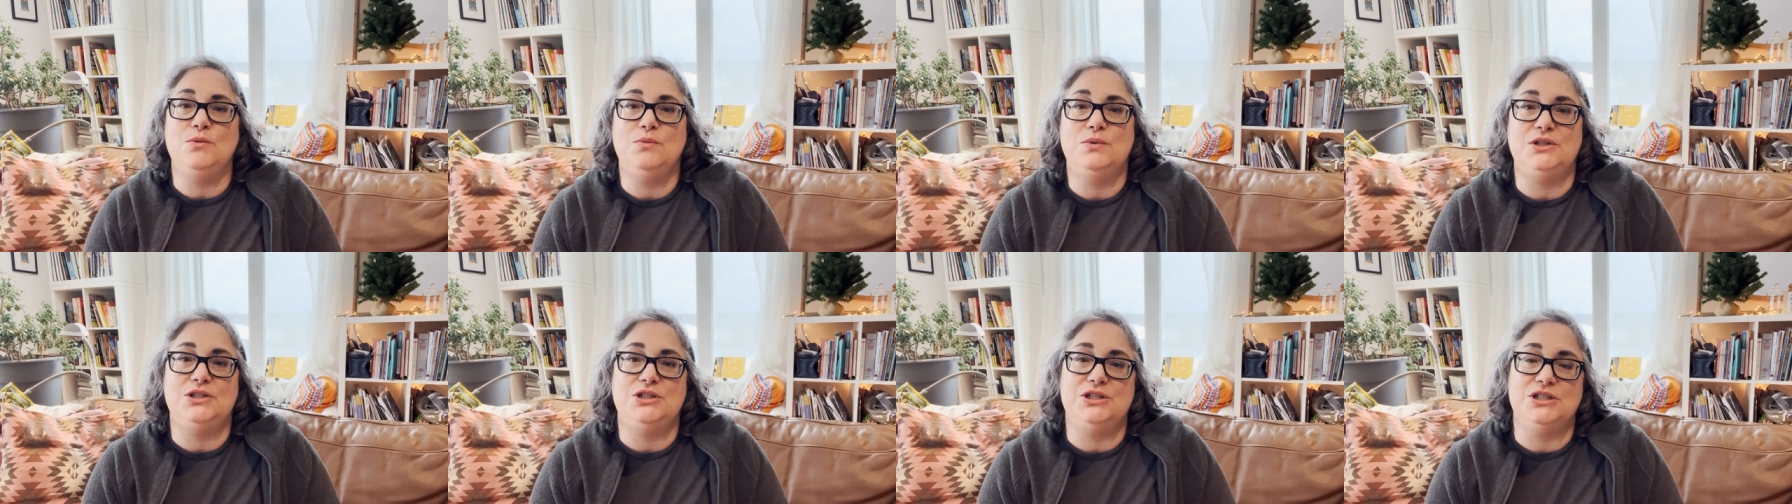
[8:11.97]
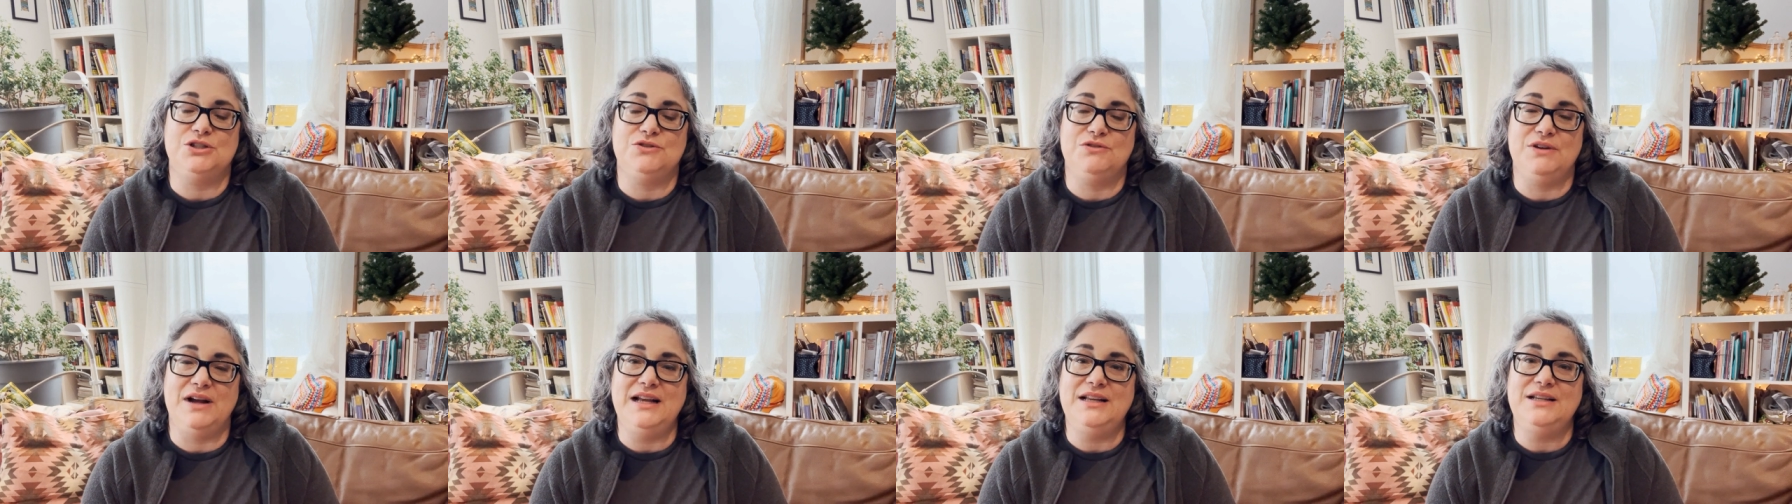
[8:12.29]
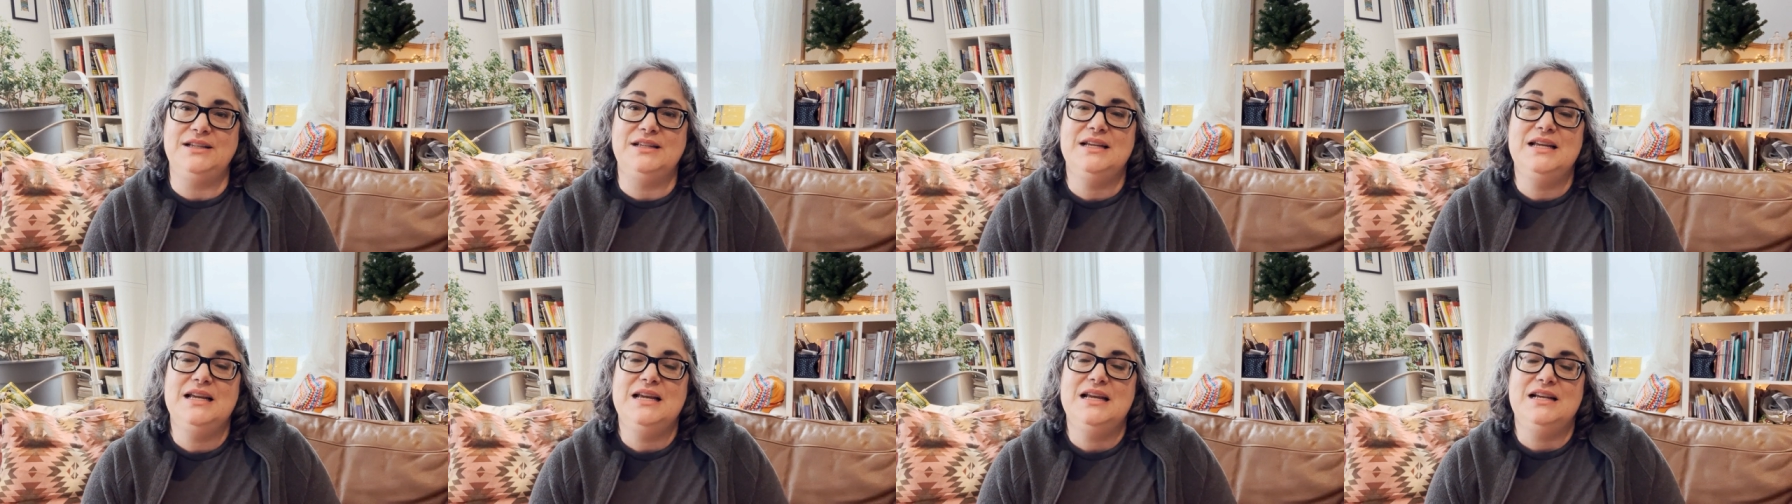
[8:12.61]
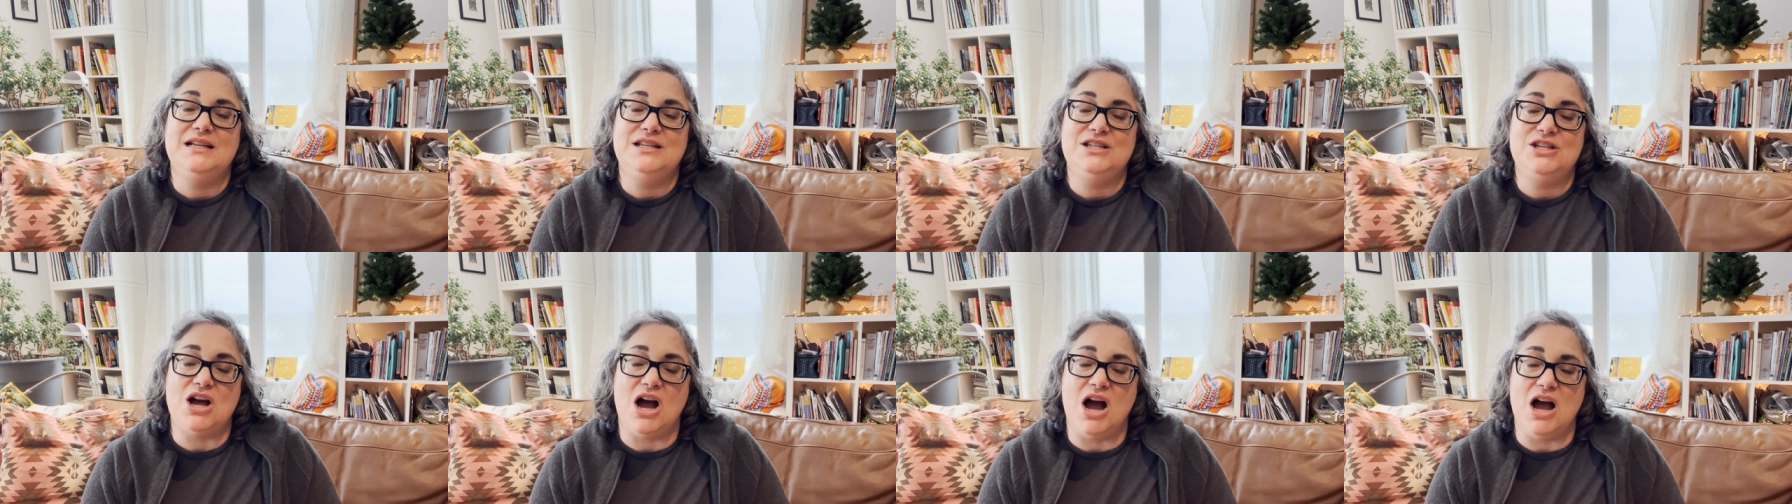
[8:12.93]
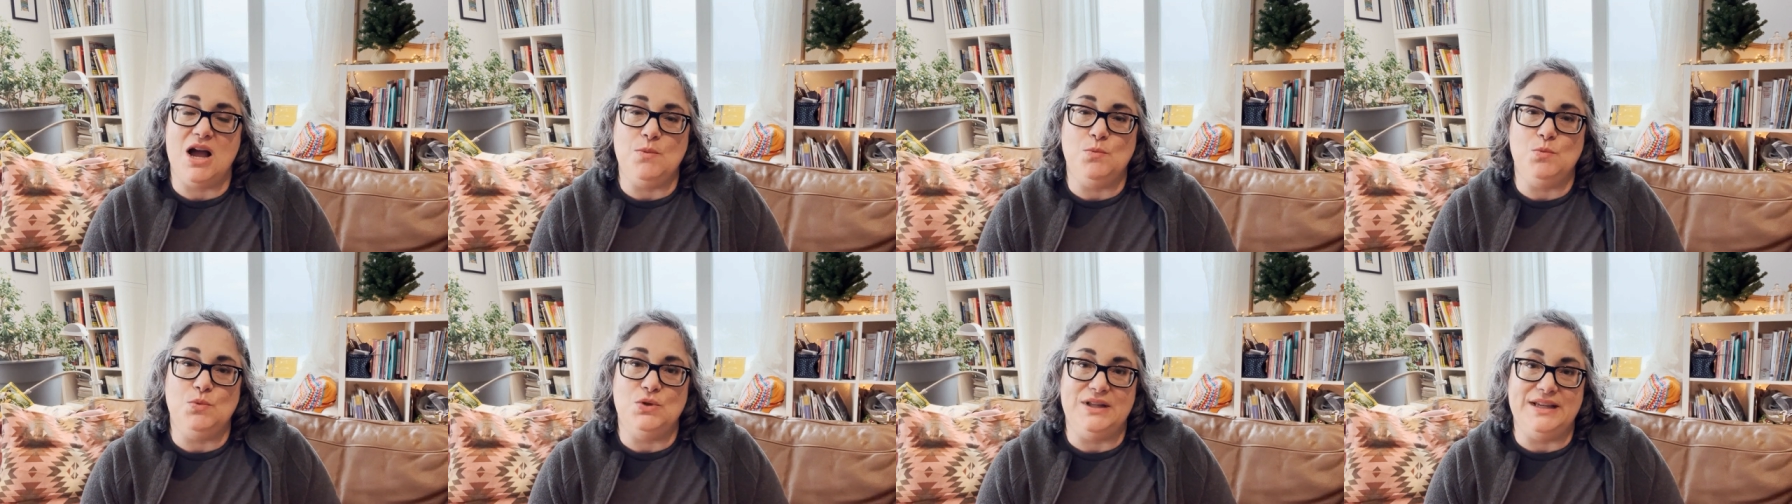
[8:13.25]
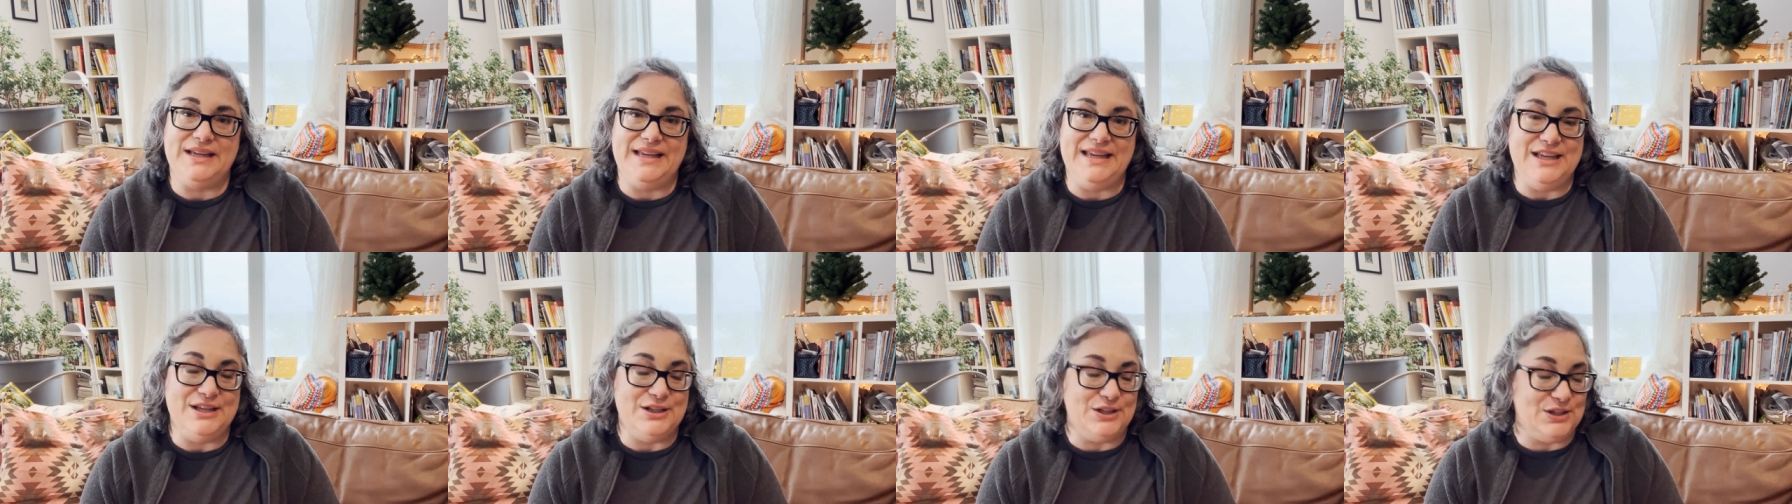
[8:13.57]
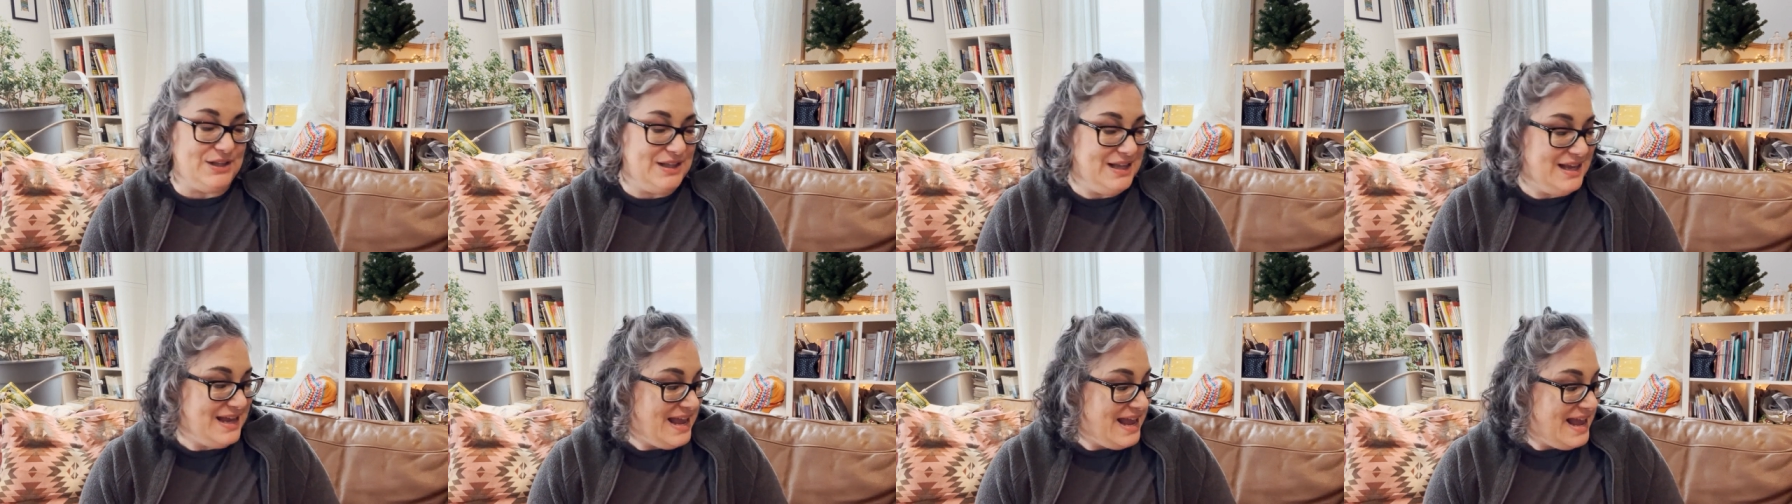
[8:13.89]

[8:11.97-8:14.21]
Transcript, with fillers: which is great. Time will heal.